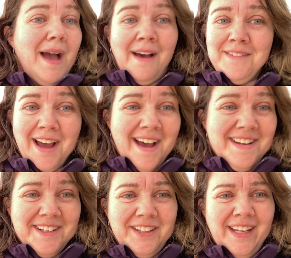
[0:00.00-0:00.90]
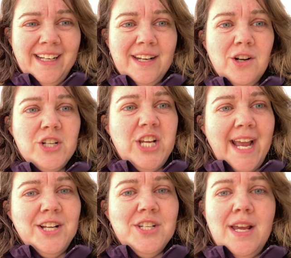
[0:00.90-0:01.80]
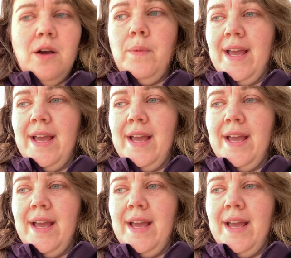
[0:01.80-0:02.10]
I've not had to clean it or change it.